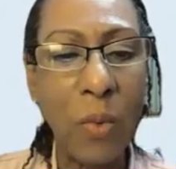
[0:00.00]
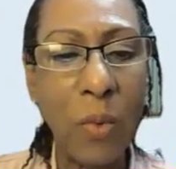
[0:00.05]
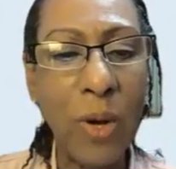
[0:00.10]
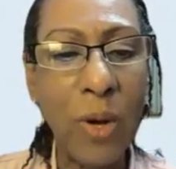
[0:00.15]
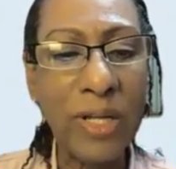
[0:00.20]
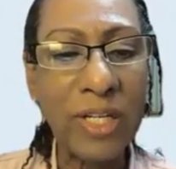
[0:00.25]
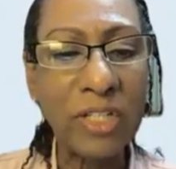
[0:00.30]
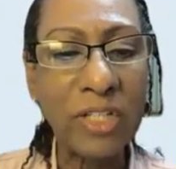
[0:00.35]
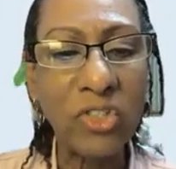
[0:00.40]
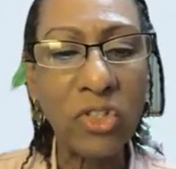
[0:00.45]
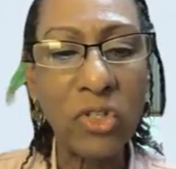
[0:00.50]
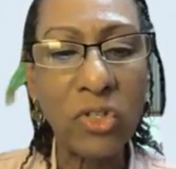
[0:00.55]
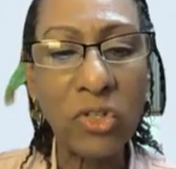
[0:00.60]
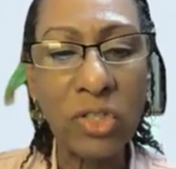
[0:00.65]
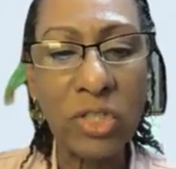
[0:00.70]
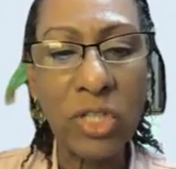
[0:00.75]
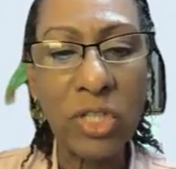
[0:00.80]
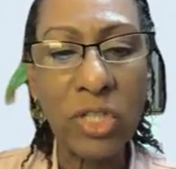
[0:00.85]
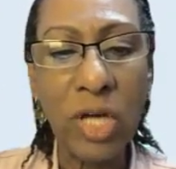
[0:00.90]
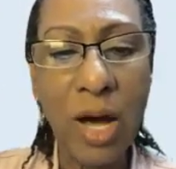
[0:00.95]
What is
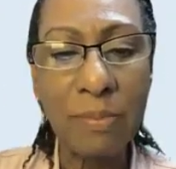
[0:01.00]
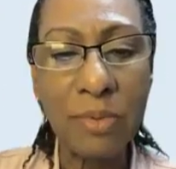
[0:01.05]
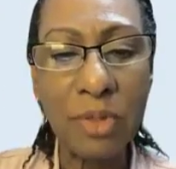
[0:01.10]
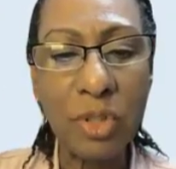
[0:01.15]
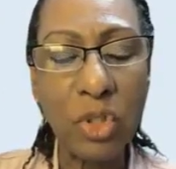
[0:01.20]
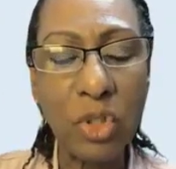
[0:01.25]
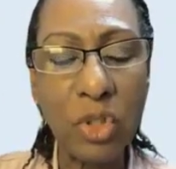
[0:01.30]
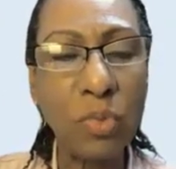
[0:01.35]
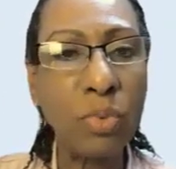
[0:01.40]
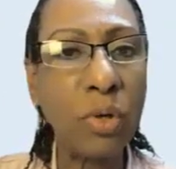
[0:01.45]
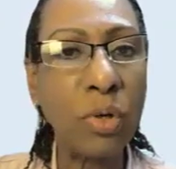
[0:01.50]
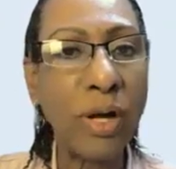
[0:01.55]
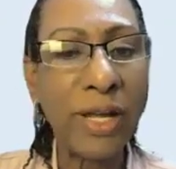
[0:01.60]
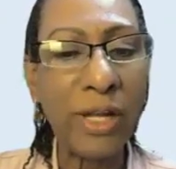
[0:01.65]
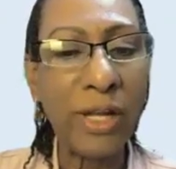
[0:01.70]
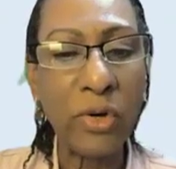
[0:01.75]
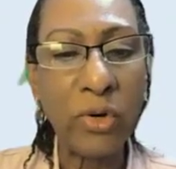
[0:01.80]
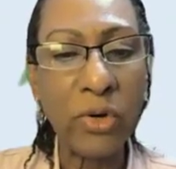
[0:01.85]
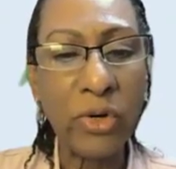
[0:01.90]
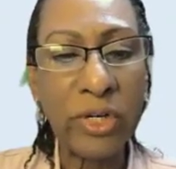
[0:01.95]
your top 2
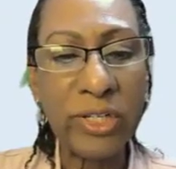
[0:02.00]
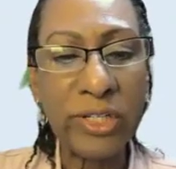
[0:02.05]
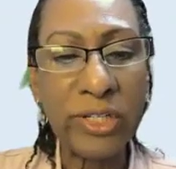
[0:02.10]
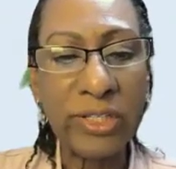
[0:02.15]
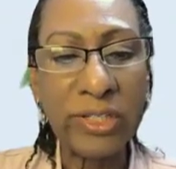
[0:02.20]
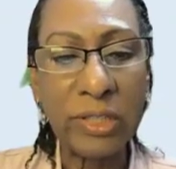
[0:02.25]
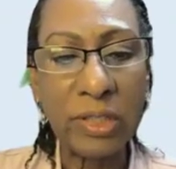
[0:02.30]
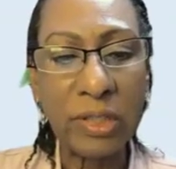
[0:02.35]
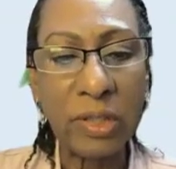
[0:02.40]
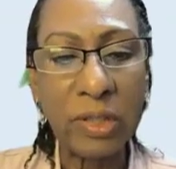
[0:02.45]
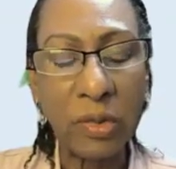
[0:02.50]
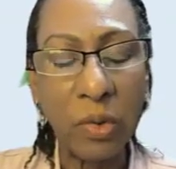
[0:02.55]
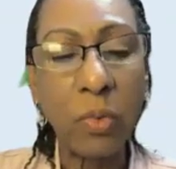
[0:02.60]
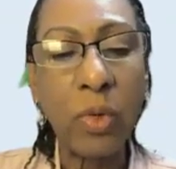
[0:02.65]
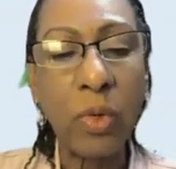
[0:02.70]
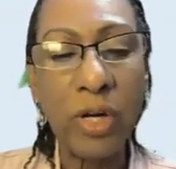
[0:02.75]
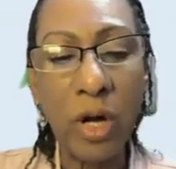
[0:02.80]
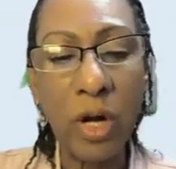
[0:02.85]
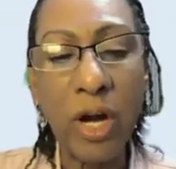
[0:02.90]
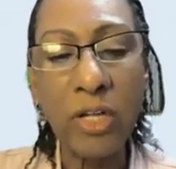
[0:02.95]
priorities, or
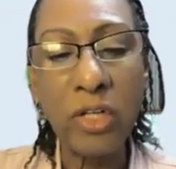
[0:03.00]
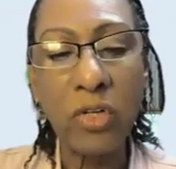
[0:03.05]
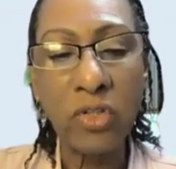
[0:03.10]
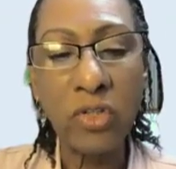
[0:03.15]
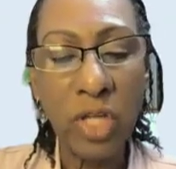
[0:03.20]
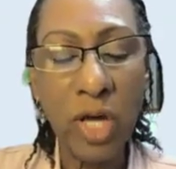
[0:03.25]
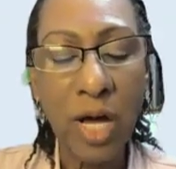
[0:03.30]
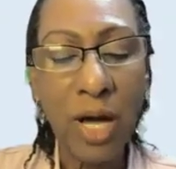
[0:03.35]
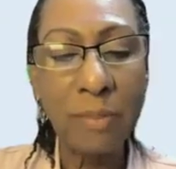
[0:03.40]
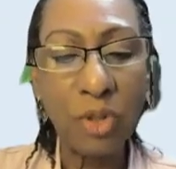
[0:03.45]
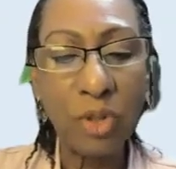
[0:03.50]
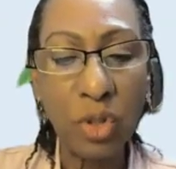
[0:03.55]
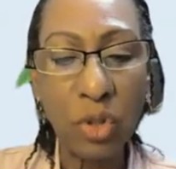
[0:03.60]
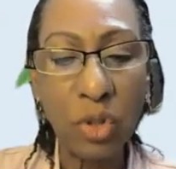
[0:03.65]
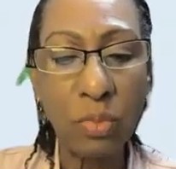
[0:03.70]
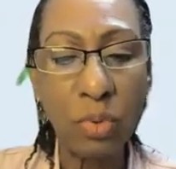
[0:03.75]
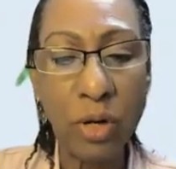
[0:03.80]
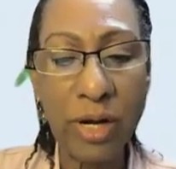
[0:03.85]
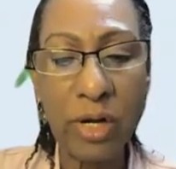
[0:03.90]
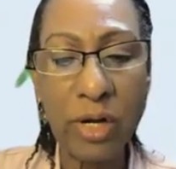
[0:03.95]
what are your top
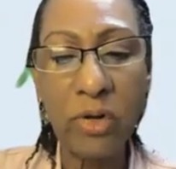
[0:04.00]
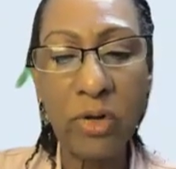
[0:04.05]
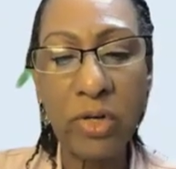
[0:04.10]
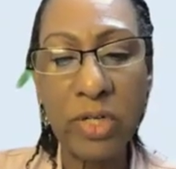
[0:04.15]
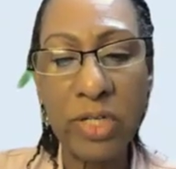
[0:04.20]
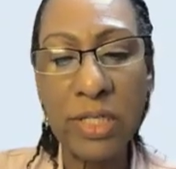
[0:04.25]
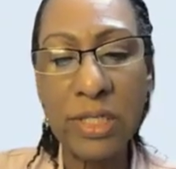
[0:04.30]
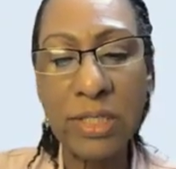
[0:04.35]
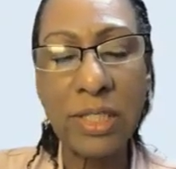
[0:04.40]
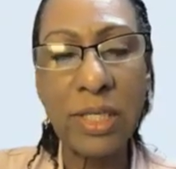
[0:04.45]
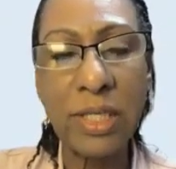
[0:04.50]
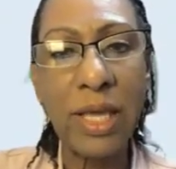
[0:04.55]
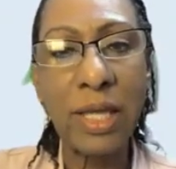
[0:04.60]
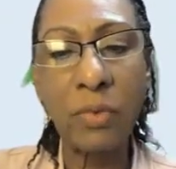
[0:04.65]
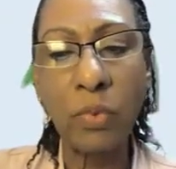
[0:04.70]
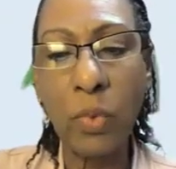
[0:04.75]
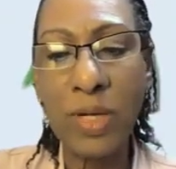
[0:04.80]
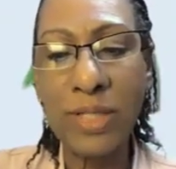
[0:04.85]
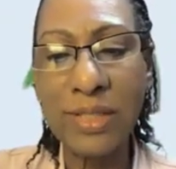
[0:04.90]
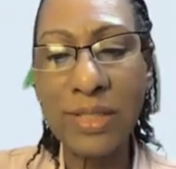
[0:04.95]
2 priorities,
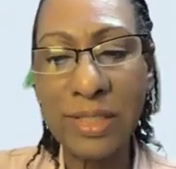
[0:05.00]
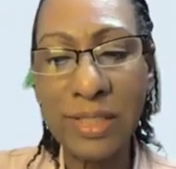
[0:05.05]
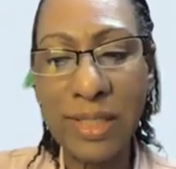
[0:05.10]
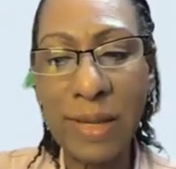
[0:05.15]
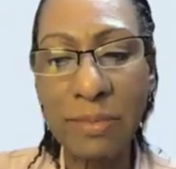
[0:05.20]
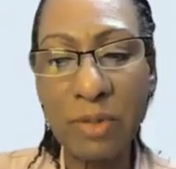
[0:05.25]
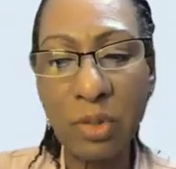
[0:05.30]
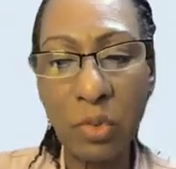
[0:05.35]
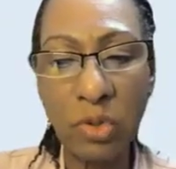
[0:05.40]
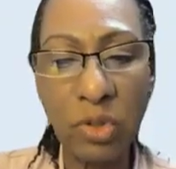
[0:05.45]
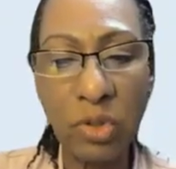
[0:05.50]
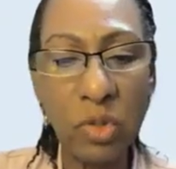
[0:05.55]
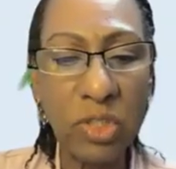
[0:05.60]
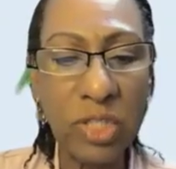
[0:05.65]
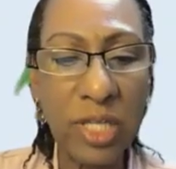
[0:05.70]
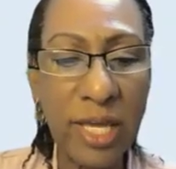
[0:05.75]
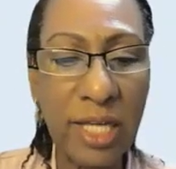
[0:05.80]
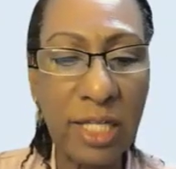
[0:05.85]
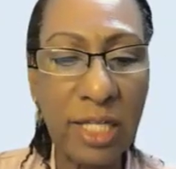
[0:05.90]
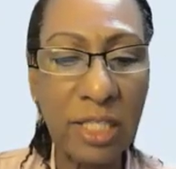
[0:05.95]
and what steps will you
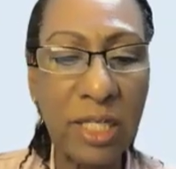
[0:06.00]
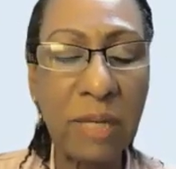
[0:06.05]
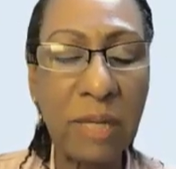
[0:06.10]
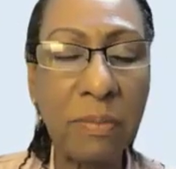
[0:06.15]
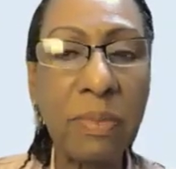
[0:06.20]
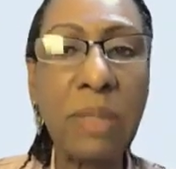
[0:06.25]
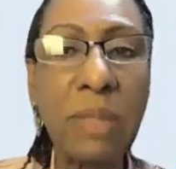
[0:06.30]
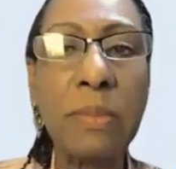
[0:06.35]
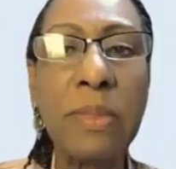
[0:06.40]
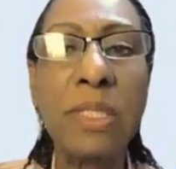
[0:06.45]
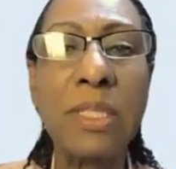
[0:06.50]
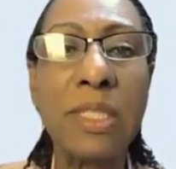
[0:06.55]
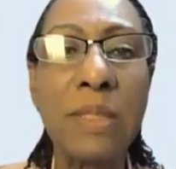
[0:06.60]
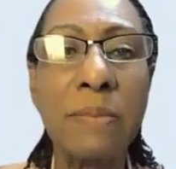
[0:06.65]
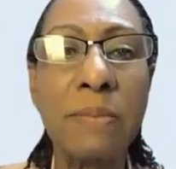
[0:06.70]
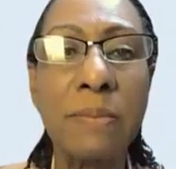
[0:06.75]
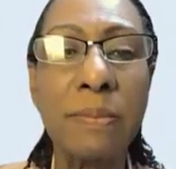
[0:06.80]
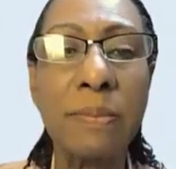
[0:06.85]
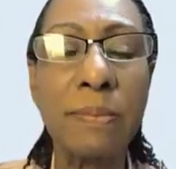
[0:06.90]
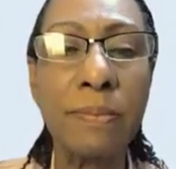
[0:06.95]
take to implement
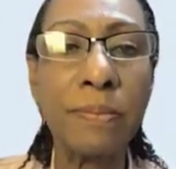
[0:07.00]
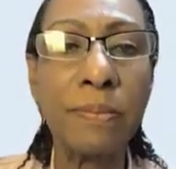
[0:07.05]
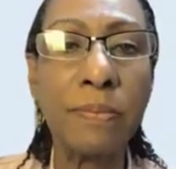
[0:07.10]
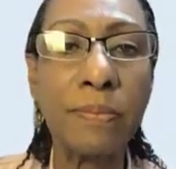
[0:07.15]
them?